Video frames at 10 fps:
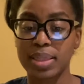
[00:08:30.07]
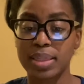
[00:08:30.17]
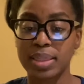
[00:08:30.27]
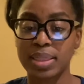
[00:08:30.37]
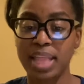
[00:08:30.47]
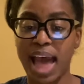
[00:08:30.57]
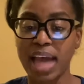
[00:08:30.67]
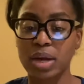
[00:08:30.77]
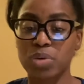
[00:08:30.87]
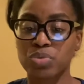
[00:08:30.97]
Lack
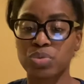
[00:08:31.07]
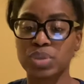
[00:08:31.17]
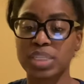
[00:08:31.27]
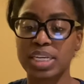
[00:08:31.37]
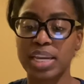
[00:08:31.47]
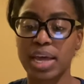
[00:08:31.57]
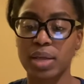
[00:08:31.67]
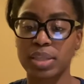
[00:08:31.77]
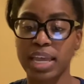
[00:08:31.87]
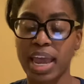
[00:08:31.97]
routine
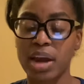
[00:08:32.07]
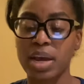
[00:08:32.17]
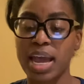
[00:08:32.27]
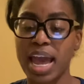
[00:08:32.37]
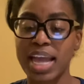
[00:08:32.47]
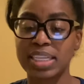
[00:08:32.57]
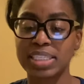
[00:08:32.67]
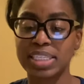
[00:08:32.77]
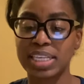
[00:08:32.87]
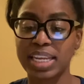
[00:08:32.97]
health care and
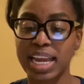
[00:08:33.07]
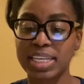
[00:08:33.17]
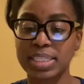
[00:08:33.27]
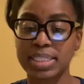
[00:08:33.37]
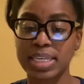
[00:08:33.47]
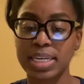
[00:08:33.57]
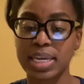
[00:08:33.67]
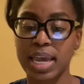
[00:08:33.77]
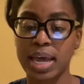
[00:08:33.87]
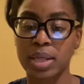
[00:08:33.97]
delay seeking
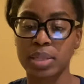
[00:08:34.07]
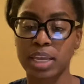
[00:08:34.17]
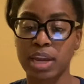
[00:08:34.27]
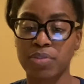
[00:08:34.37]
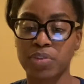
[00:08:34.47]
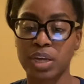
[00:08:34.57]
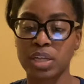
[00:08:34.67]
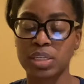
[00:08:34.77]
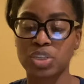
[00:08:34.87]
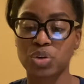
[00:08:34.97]
health care for
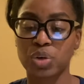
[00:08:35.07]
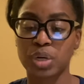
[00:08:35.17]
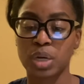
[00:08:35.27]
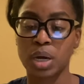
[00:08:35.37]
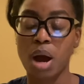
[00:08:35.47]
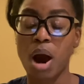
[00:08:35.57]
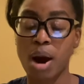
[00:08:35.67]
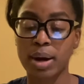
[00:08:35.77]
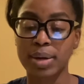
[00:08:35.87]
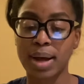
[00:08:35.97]
illness
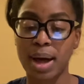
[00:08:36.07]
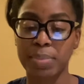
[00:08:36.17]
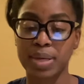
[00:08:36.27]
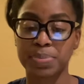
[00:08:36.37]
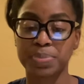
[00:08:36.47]
are common.